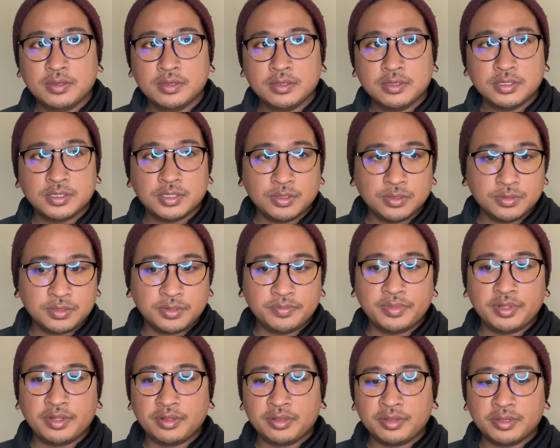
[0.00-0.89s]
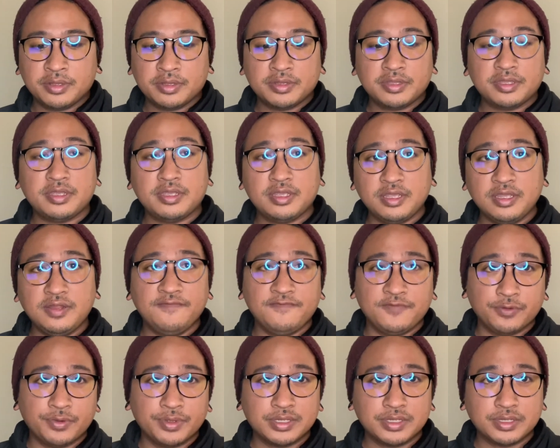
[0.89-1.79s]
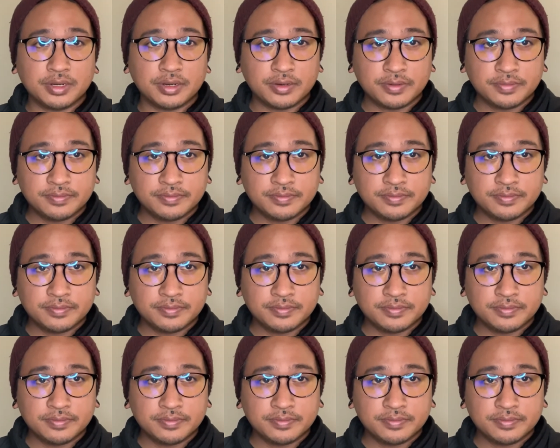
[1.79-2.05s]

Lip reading: social media influencer.